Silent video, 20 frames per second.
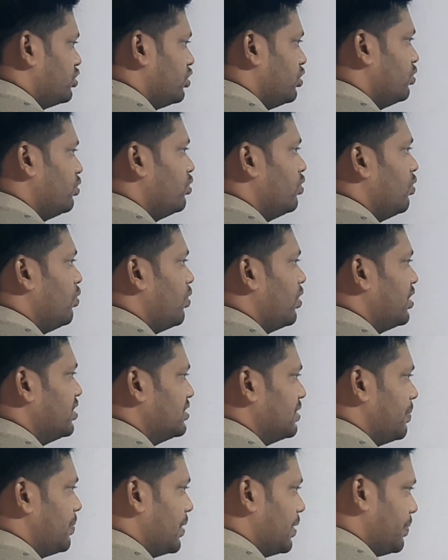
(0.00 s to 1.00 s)
you know what is
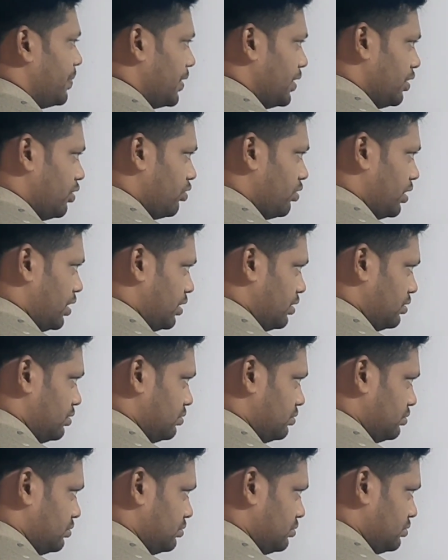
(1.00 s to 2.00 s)
a perpendicular.
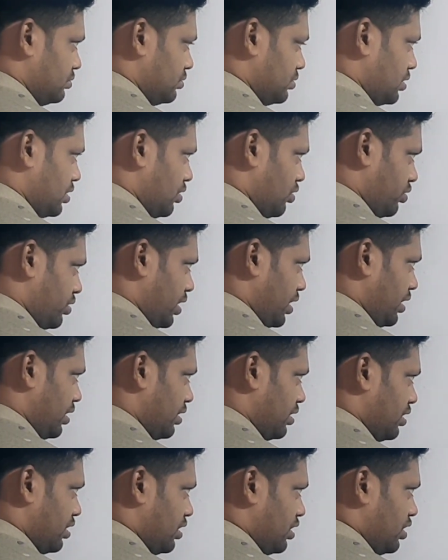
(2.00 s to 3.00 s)
Okay,
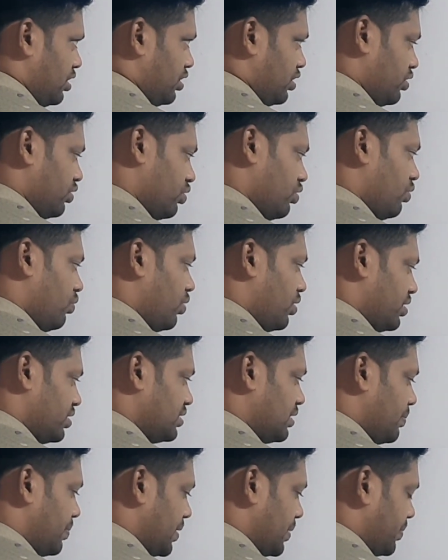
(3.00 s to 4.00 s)
you know what is
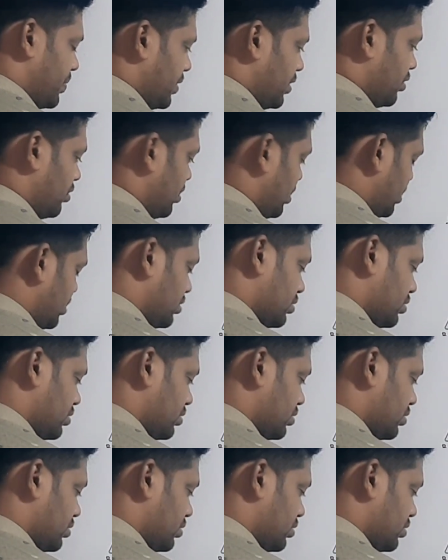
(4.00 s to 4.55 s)
a perpendicular.